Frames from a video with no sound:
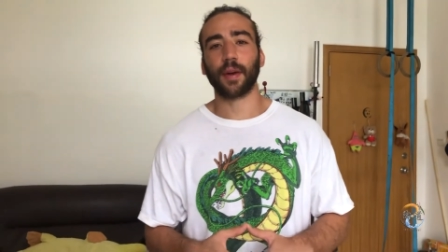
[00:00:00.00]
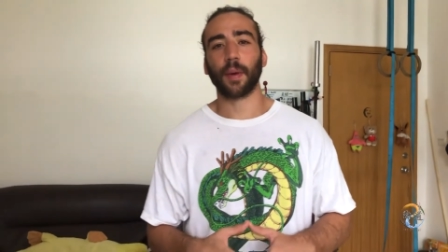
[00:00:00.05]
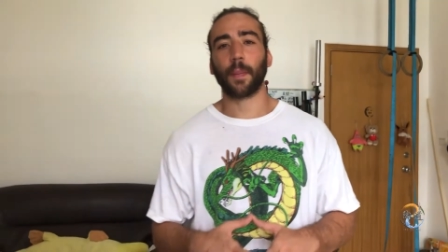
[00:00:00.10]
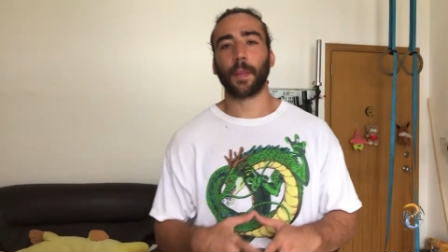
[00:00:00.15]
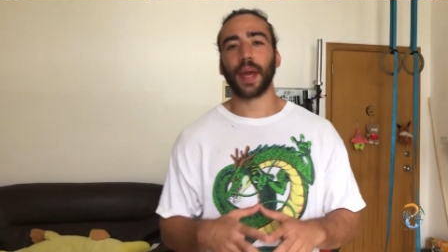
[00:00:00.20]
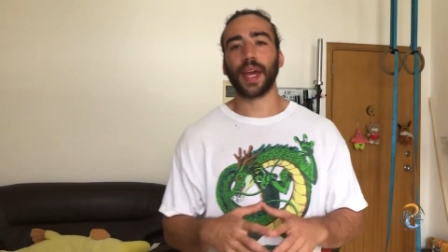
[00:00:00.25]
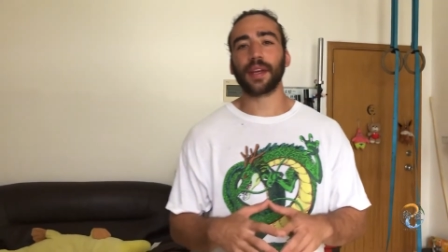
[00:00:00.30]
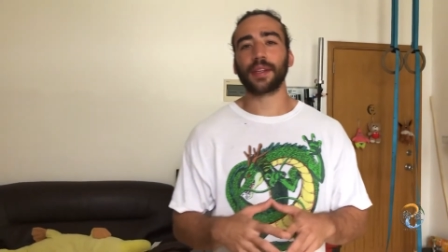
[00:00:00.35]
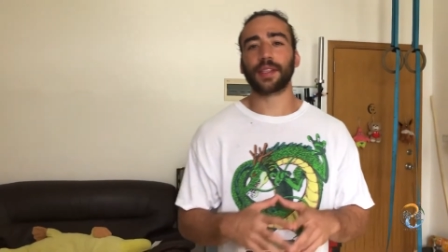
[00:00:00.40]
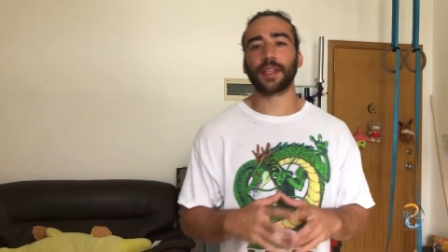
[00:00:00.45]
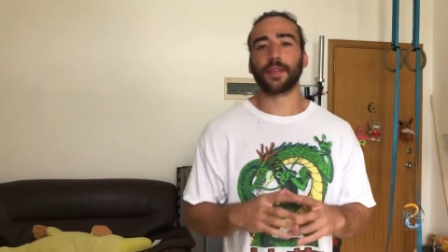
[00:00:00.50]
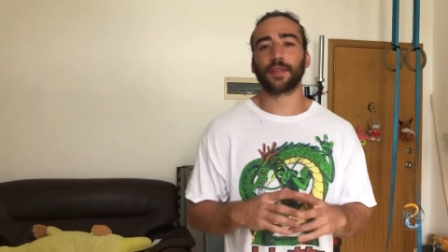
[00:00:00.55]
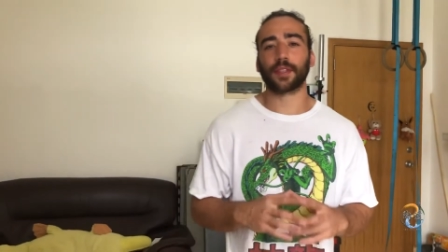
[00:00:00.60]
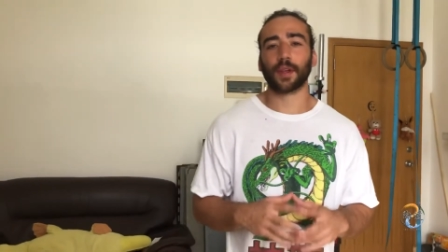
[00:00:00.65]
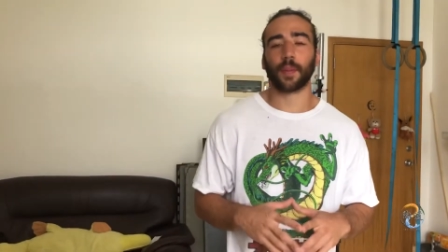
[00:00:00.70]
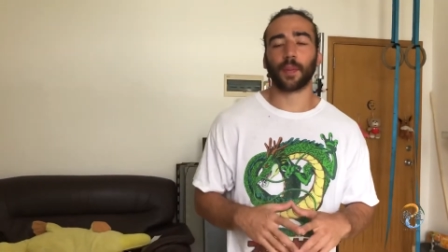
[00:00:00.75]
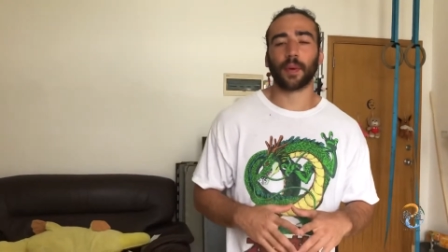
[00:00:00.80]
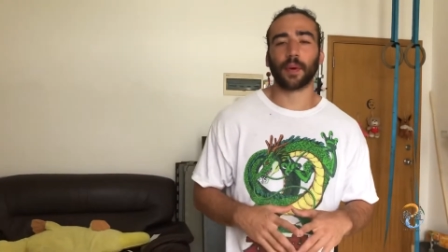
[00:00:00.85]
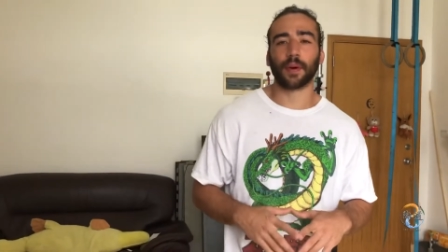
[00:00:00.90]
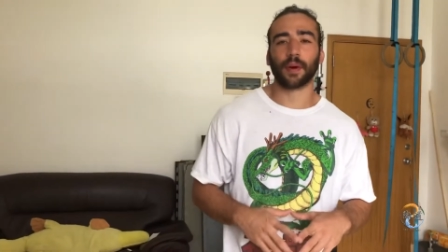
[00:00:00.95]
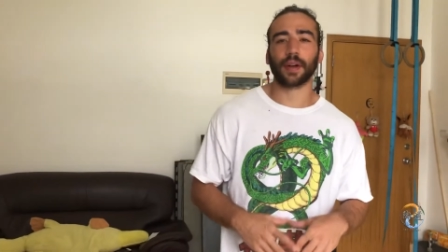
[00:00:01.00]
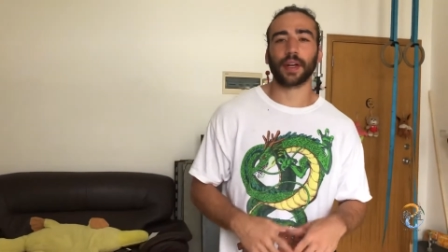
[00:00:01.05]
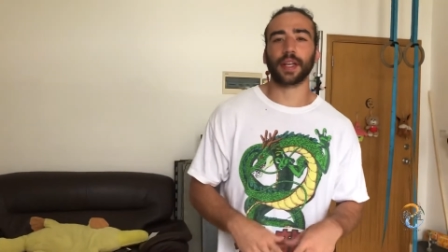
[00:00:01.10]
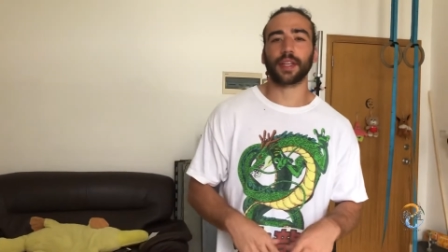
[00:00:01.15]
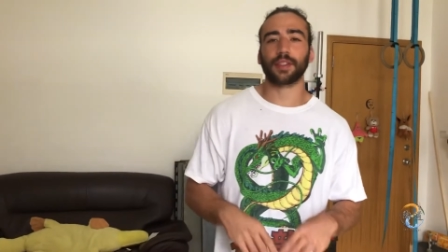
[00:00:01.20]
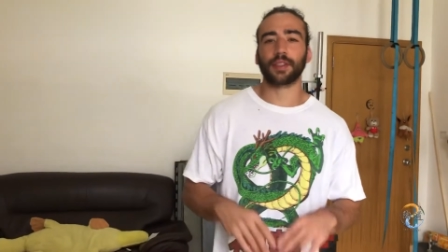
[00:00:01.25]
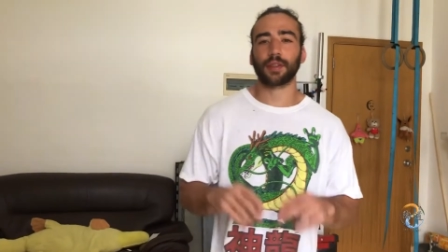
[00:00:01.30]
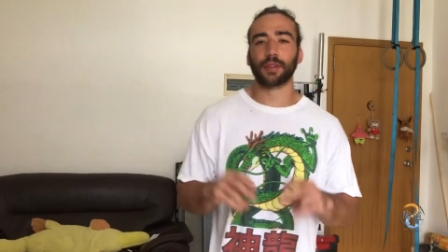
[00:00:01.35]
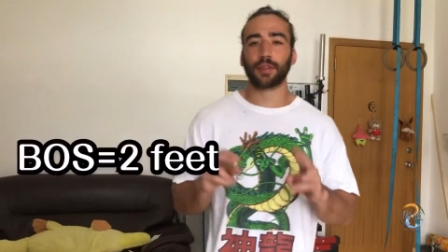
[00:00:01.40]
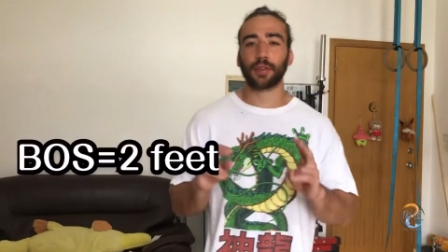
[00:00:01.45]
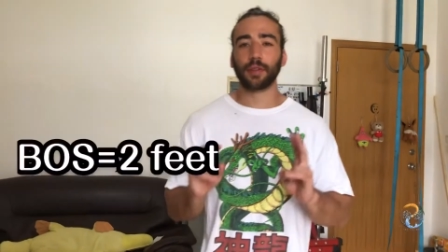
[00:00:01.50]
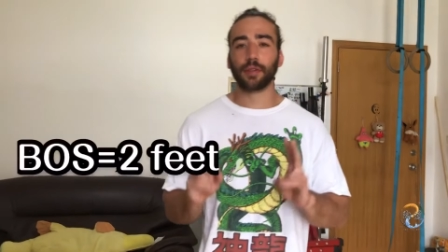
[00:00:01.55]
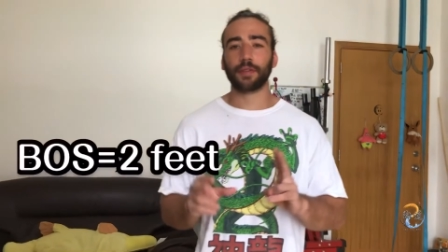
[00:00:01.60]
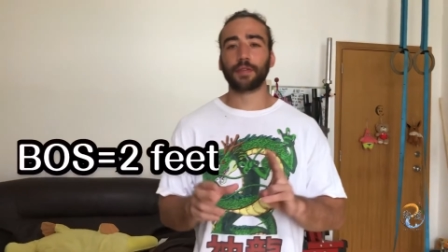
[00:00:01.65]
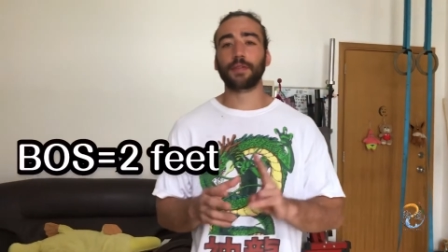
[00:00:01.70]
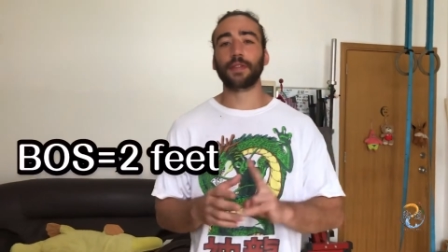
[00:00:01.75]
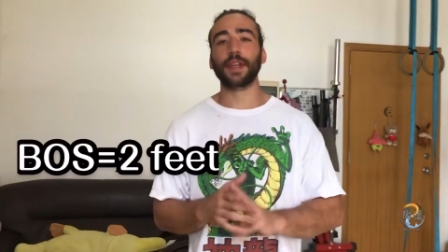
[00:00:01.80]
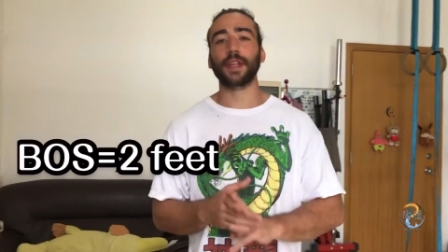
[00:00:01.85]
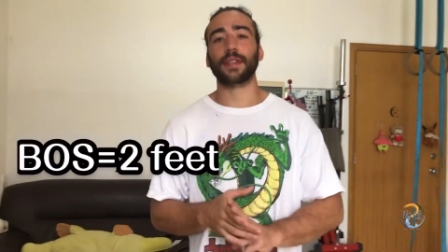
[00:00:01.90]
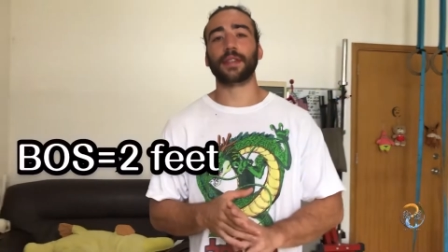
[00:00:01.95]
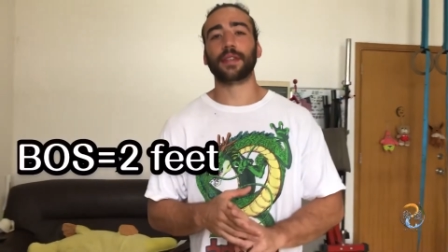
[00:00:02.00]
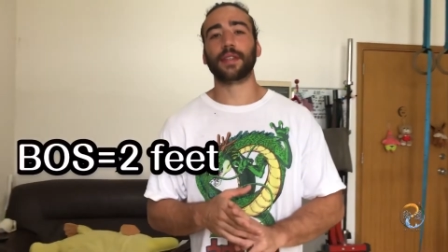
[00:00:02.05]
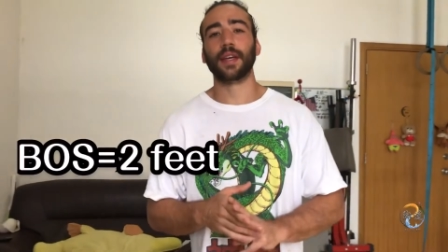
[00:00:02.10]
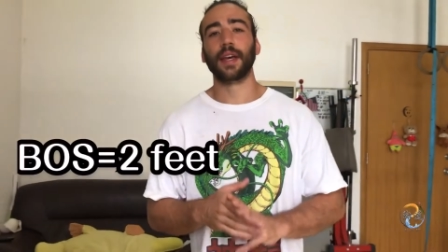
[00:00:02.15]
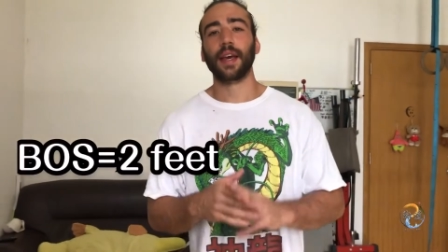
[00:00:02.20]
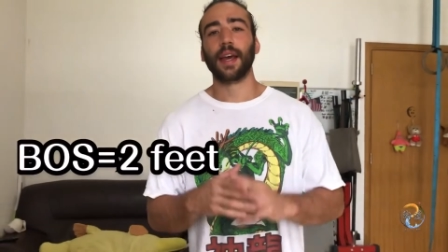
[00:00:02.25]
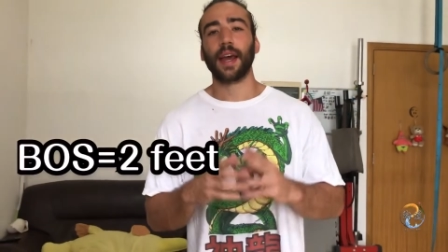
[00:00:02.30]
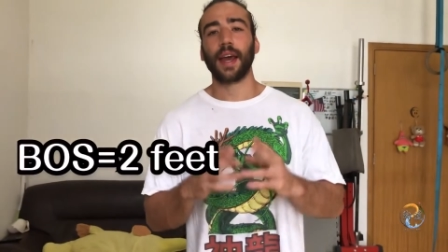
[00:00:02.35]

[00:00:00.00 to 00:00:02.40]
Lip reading: Your base of support is your 2 feet,